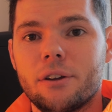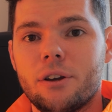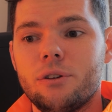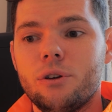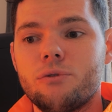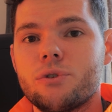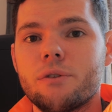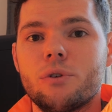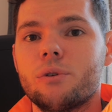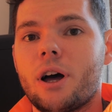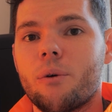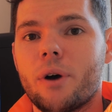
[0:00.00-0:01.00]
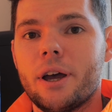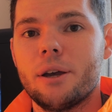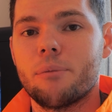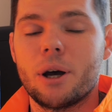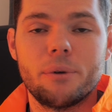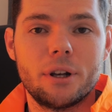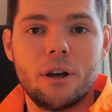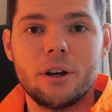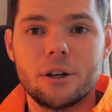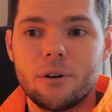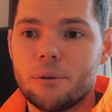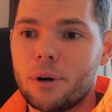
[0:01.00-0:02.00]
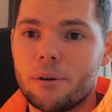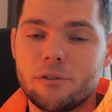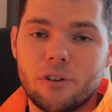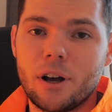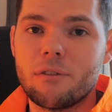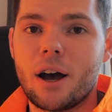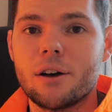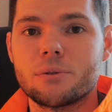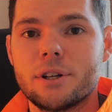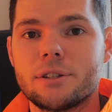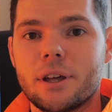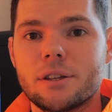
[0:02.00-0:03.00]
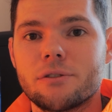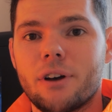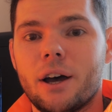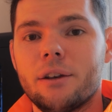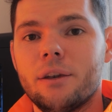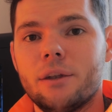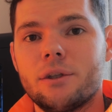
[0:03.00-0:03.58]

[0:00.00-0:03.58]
You know, you've driven all that way, it might be locally or it might be 5 hours away to get this van.